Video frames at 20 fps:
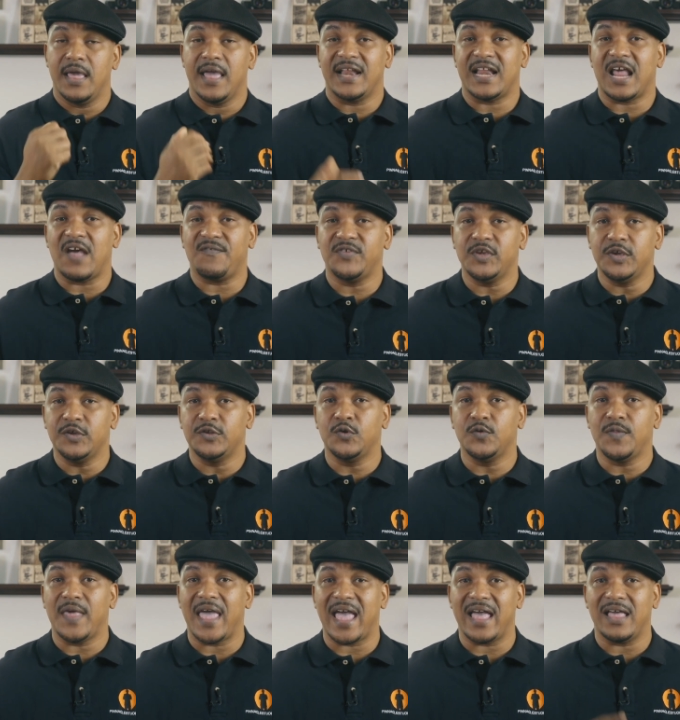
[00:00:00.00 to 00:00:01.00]
And after you
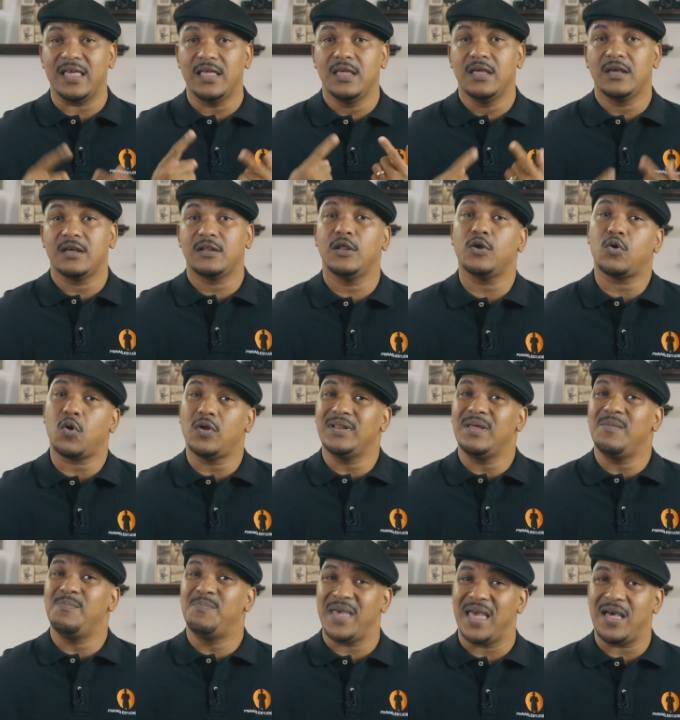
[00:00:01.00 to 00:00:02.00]
do that, click on
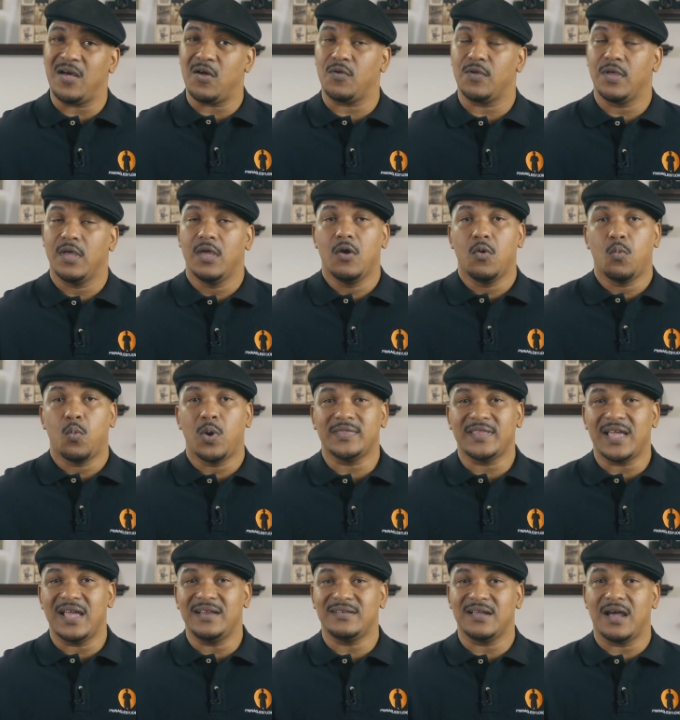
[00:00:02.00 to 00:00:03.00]
the bell. What
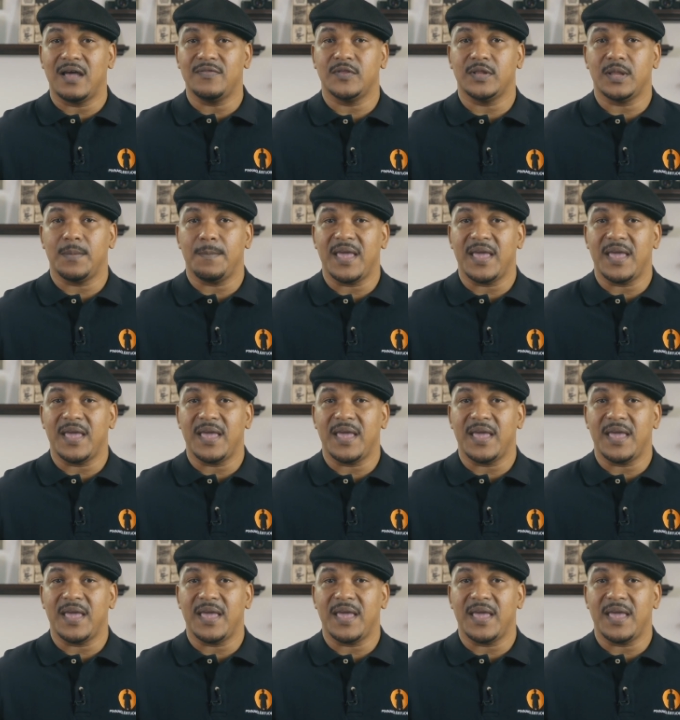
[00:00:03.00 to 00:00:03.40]
that does is it